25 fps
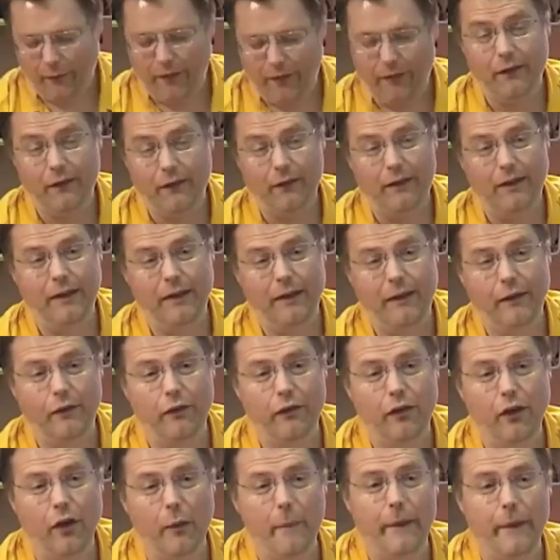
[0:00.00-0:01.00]
Well, listen, thank you
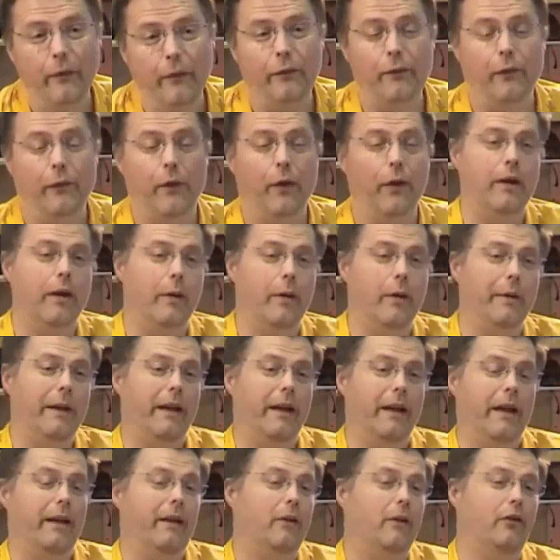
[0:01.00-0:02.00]
so much for
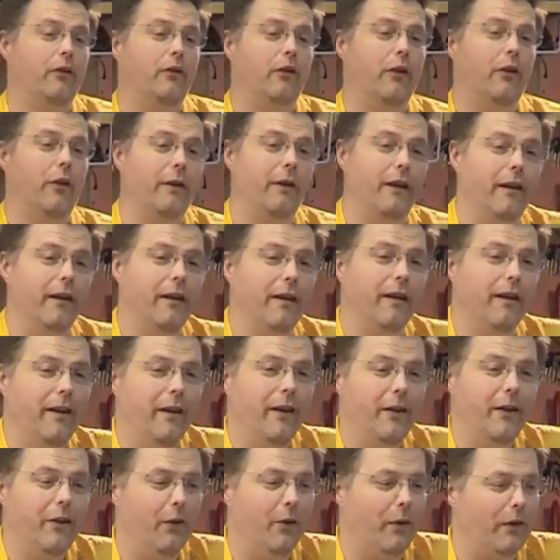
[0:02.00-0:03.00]
coming in and sharing
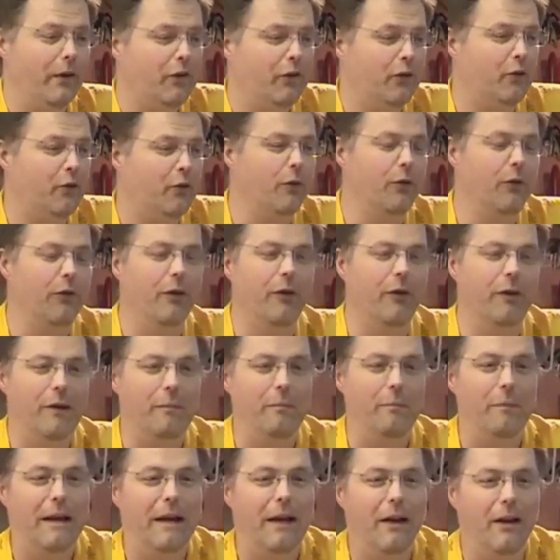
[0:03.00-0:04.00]
your extraordinary
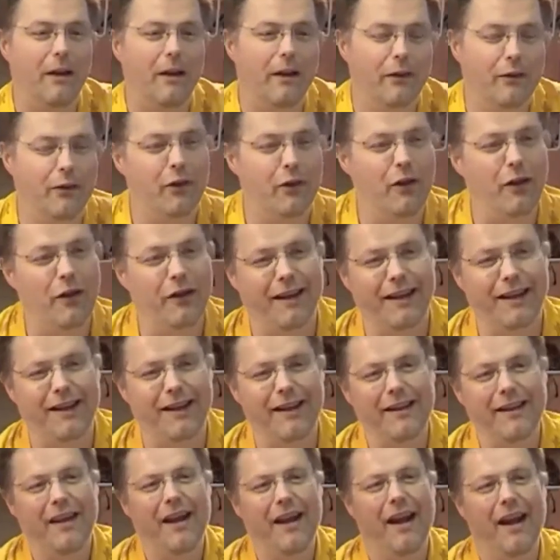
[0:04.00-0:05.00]
Middle Earth
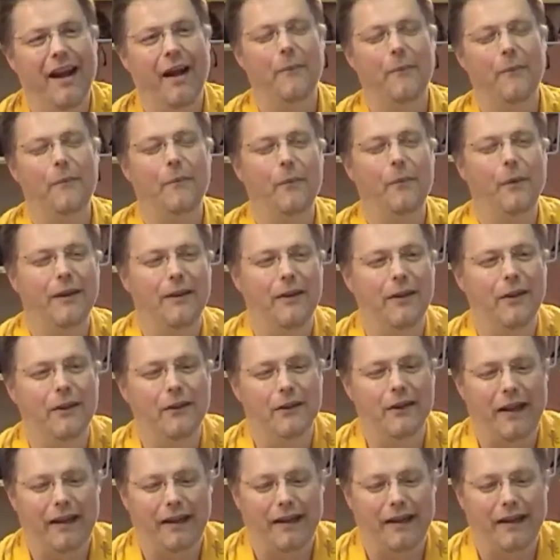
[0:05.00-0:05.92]
journey with us.